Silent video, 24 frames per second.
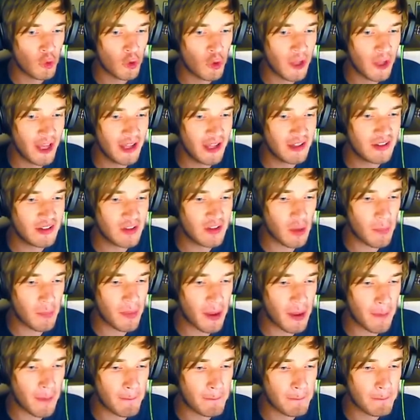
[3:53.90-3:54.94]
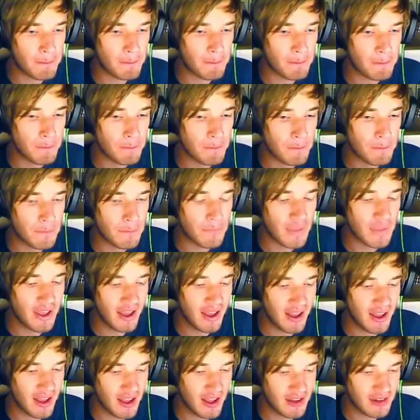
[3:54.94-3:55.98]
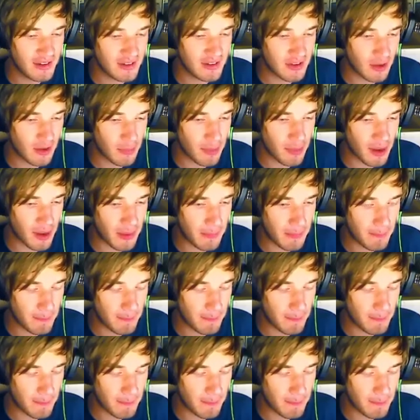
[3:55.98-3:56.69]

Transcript: He's stupid. He is stupid.